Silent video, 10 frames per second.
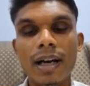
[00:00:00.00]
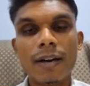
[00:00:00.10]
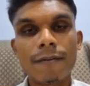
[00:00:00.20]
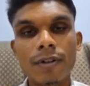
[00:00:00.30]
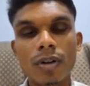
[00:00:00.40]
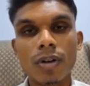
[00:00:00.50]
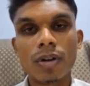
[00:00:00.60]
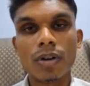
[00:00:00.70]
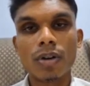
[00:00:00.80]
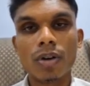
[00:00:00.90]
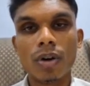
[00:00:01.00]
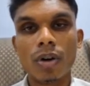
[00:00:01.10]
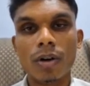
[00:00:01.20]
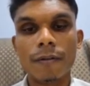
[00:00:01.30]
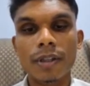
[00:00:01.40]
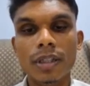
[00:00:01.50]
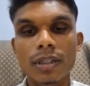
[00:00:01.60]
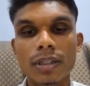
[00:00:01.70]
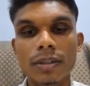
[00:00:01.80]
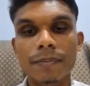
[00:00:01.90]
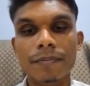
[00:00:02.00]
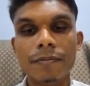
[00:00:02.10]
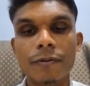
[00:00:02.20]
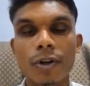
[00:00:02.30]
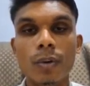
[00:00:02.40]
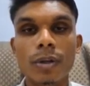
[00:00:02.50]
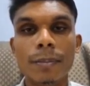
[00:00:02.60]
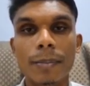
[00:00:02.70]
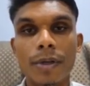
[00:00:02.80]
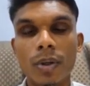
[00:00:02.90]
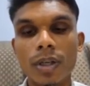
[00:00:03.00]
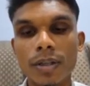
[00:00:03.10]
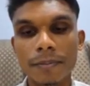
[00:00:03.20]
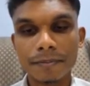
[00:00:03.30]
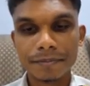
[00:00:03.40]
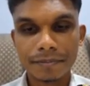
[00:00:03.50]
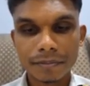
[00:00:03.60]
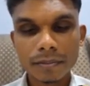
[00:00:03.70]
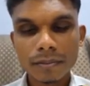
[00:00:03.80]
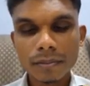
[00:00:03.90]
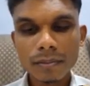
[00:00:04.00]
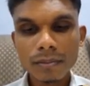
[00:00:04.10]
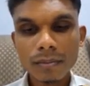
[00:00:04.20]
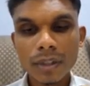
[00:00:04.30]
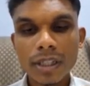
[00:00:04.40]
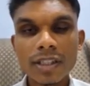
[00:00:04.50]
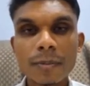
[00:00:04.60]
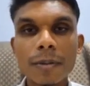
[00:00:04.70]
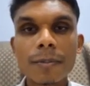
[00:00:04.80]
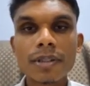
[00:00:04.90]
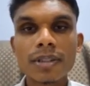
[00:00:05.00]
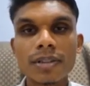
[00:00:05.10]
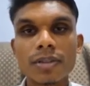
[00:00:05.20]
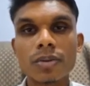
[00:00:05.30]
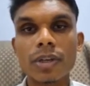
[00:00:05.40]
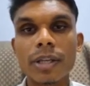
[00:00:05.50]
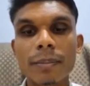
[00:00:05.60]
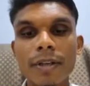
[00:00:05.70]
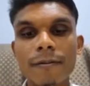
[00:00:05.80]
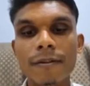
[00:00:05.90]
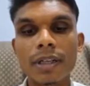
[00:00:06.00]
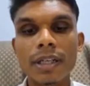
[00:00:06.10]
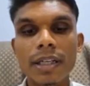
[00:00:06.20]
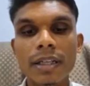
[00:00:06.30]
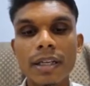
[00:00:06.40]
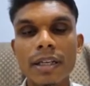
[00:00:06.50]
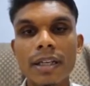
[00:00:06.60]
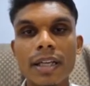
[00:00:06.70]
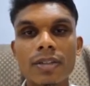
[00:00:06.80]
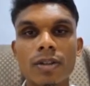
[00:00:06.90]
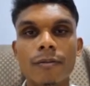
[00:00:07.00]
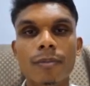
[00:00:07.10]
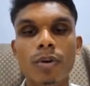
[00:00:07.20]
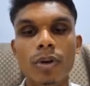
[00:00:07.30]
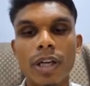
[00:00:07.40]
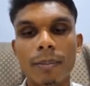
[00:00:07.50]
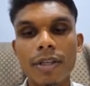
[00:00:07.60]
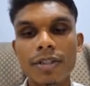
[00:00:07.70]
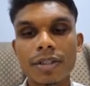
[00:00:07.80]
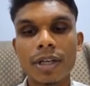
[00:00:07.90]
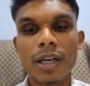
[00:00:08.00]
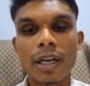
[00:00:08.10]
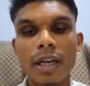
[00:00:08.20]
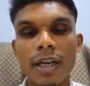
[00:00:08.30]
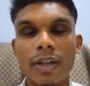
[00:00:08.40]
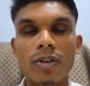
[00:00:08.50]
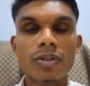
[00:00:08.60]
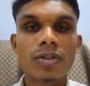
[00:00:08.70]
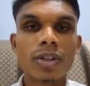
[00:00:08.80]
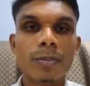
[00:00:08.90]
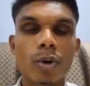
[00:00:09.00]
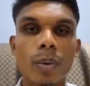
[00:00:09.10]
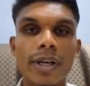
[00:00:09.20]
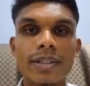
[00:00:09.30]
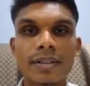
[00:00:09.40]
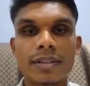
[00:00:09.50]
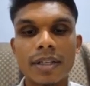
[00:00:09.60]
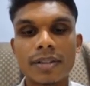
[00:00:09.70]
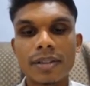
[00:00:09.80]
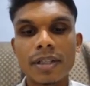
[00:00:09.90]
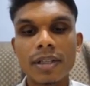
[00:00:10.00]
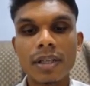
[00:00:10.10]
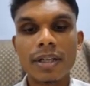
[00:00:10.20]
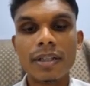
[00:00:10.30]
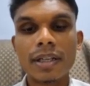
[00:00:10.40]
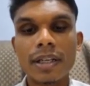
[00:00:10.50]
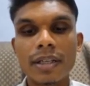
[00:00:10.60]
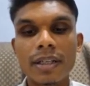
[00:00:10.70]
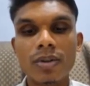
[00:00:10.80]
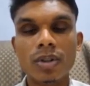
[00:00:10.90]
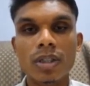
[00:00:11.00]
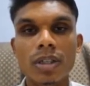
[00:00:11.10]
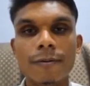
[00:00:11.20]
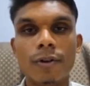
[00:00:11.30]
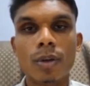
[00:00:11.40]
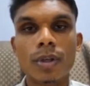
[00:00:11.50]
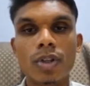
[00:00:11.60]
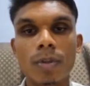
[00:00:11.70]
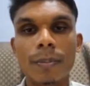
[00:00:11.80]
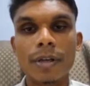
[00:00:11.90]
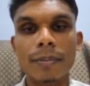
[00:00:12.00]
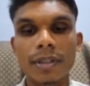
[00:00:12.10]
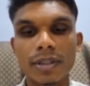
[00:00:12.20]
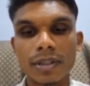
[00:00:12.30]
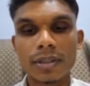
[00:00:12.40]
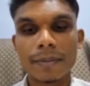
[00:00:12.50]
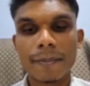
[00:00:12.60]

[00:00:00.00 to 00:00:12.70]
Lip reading: aft of the forward perpendicular. Its purpose is to limit flooding in case of bow damage, and also it provides structural integrity to the forward compartments.